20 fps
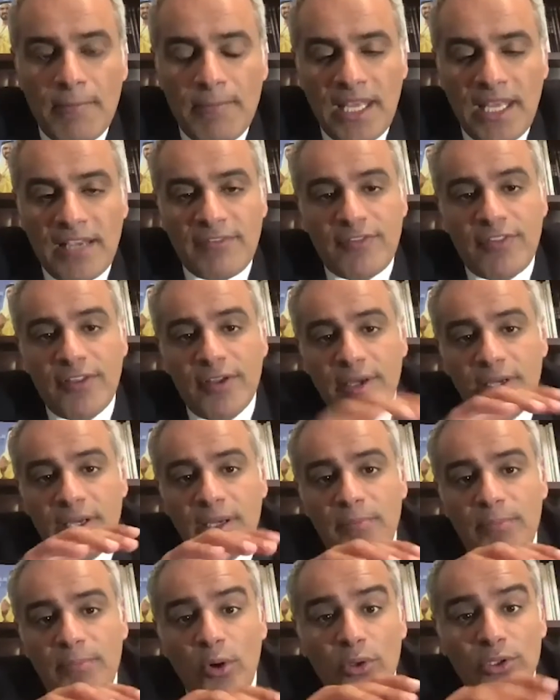If
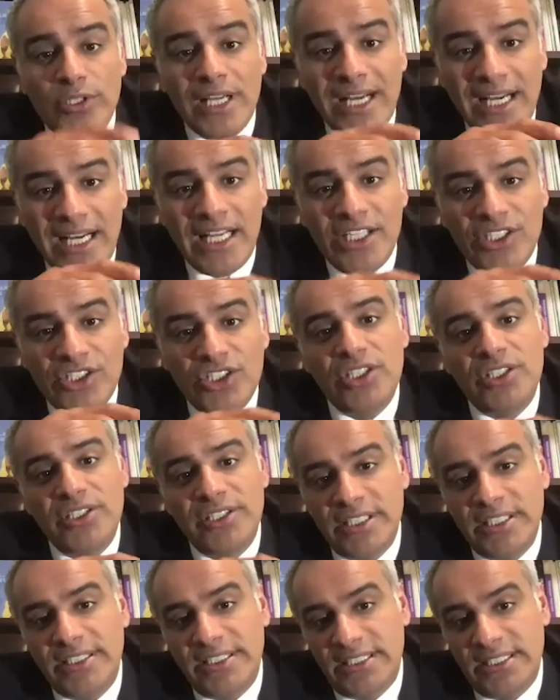the broader regional
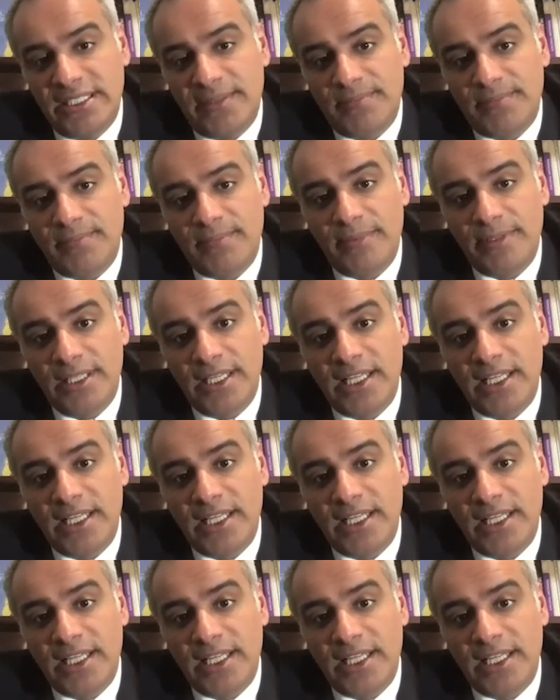system